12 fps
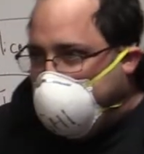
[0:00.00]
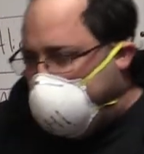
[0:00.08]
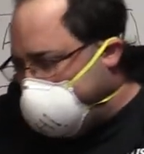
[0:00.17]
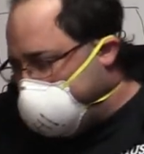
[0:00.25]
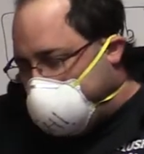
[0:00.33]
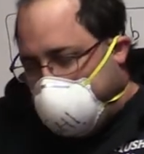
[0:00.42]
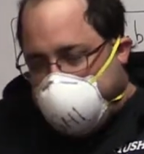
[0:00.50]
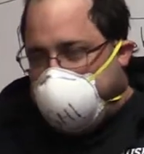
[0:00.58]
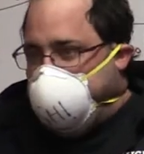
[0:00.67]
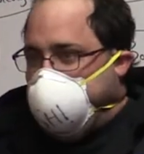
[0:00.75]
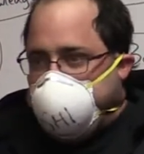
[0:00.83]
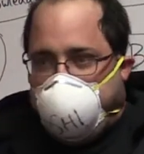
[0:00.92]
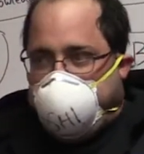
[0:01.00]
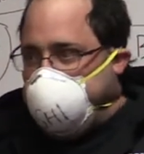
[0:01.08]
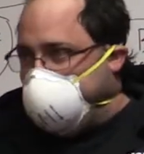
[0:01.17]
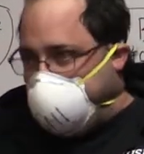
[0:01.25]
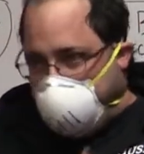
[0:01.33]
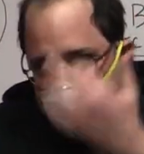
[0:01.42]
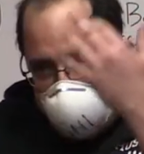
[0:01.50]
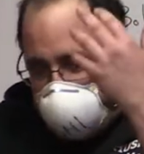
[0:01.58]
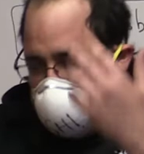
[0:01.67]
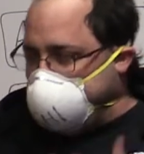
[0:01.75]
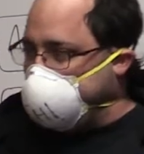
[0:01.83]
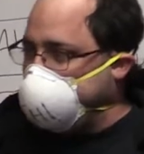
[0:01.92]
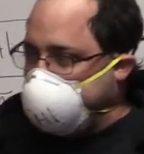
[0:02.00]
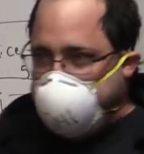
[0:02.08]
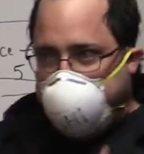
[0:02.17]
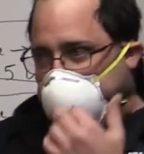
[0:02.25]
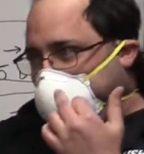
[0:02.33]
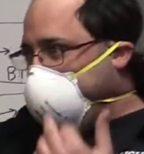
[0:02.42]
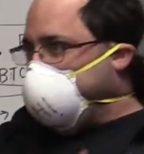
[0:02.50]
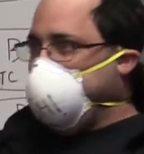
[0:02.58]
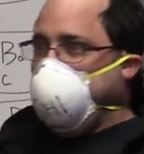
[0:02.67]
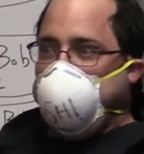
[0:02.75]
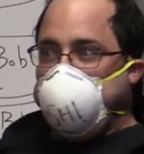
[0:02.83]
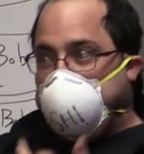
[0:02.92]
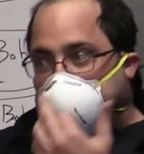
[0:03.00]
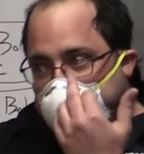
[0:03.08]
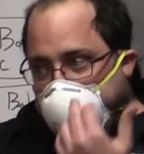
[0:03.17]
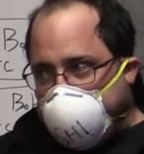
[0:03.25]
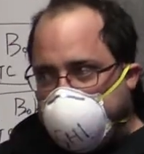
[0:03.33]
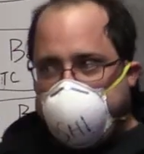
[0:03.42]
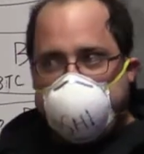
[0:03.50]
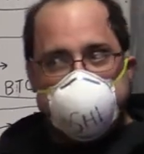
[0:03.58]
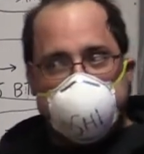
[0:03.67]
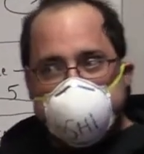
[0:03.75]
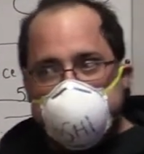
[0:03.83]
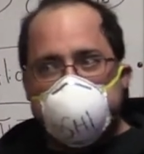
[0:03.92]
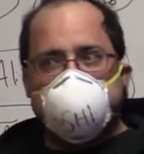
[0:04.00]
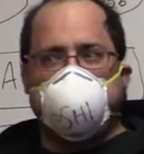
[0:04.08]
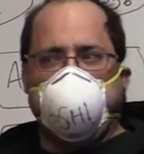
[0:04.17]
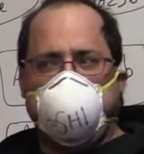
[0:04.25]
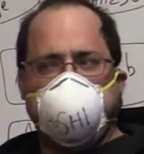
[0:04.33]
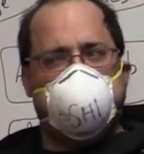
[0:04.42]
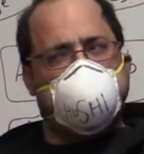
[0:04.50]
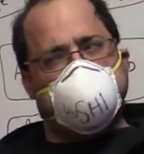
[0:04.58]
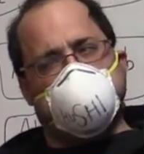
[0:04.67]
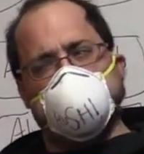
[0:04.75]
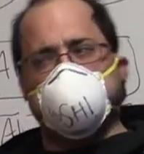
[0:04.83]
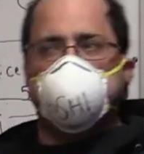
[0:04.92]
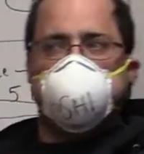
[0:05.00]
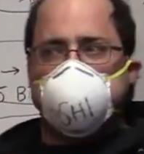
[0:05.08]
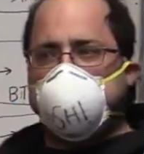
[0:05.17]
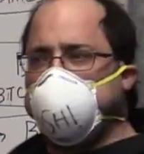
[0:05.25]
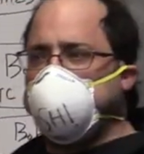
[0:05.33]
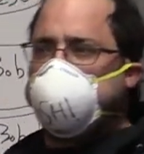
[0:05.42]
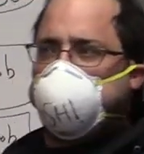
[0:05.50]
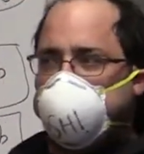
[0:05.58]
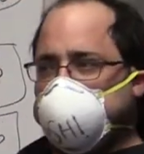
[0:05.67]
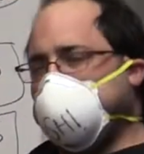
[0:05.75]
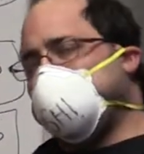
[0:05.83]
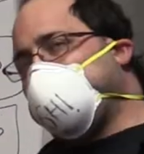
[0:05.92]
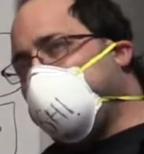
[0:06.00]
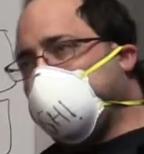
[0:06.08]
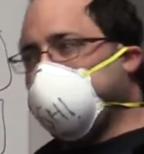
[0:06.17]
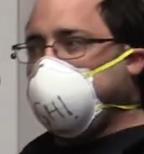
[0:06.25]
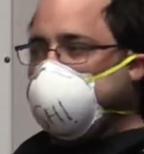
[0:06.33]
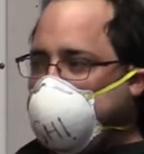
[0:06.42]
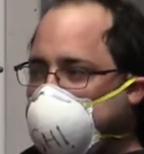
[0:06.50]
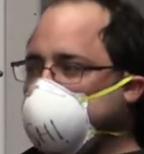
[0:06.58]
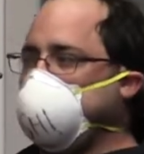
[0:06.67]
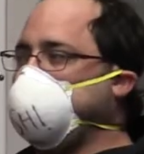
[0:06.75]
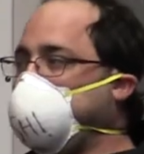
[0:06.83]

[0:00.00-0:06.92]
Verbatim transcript: every time they push out new code, I'm just reading that code. What is this doing? What, mm, they, didn't, they didn't talk about that in their